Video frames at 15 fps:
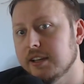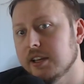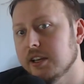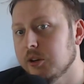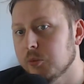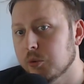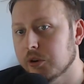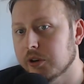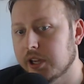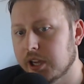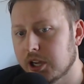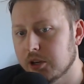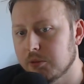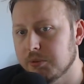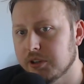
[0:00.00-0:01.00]
didn't work
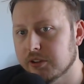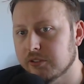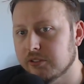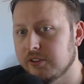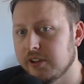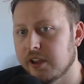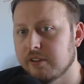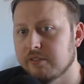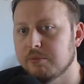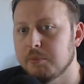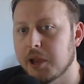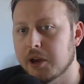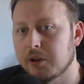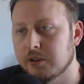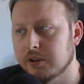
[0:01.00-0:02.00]
out because
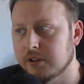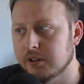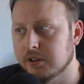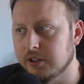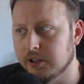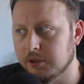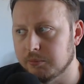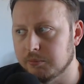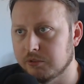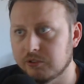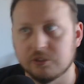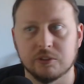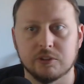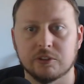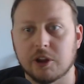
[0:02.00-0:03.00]
DevMountain um,
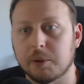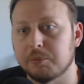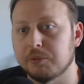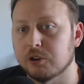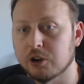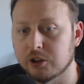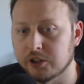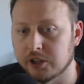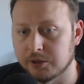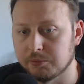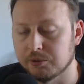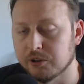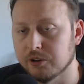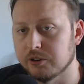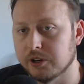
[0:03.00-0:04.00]
st stopped their online
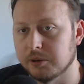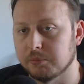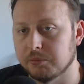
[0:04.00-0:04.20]
program.